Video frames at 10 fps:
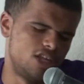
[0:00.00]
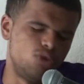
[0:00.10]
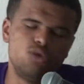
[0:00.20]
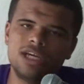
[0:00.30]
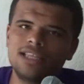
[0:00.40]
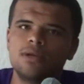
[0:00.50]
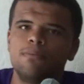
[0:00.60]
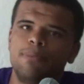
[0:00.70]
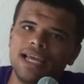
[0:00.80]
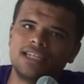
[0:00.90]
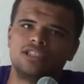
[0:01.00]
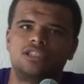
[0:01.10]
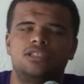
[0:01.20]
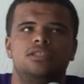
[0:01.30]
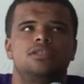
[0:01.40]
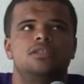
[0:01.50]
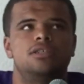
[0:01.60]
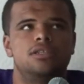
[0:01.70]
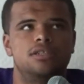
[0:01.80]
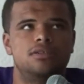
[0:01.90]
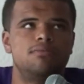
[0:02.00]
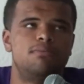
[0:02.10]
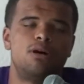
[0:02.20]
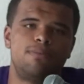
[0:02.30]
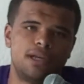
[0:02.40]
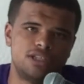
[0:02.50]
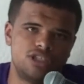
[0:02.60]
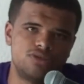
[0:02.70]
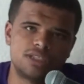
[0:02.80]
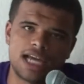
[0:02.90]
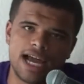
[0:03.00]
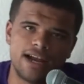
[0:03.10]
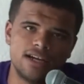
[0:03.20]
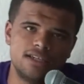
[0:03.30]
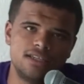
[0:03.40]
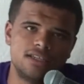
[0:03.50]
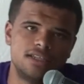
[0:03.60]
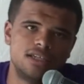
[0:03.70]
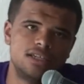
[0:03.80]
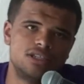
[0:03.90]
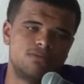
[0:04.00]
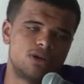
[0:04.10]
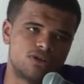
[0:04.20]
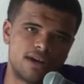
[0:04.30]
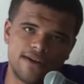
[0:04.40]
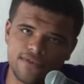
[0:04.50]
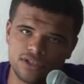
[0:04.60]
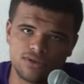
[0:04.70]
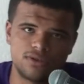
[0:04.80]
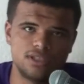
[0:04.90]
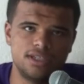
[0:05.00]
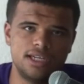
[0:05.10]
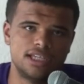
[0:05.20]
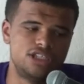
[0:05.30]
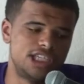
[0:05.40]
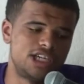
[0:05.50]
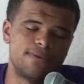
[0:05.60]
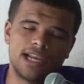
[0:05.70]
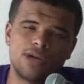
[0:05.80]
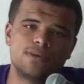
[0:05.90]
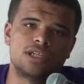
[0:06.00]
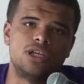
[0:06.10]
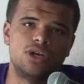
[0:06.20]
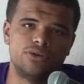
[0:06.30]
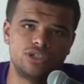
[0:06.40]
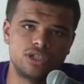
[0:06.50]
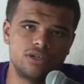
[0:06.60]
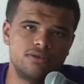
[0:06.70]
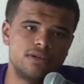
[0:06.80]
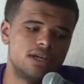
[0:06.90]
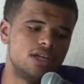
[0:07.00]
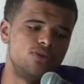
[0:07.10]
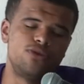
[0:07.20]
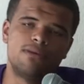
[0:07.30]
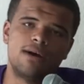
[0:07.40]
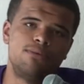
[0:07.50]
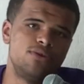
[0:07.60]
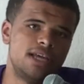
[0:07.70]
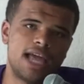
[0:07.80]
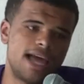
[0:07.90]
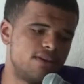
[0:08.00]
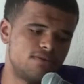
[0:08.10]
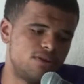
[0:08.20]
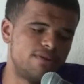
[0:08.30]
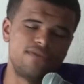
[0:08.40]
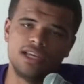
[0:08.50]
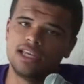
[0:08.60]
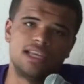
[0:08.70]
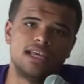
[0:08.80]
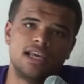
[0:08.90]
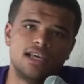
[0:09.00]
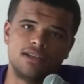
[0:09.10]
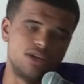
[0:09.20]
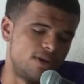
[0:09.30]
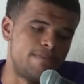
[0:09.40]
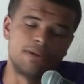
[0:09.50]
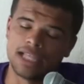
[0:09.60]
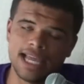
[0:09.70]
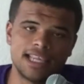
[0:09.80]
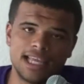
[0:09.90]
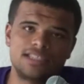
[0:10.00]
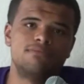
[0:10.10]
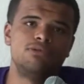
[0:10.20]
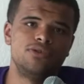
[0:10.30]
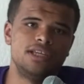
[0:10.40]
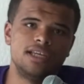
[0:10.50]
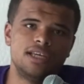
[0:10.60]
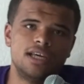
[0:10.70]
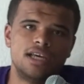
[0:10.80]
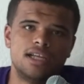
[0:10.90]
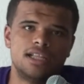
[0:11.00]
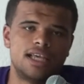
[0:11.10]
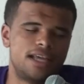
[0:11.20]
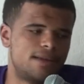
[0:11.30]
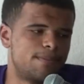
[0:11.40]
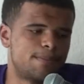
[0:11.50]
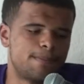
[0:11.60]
You look at their bench. Paul Pierce just retired. Jamal Crawford's older. JJ Redick was a no-show. Luke Mbah-a-Moute, I don't know if he played like some booty. Like,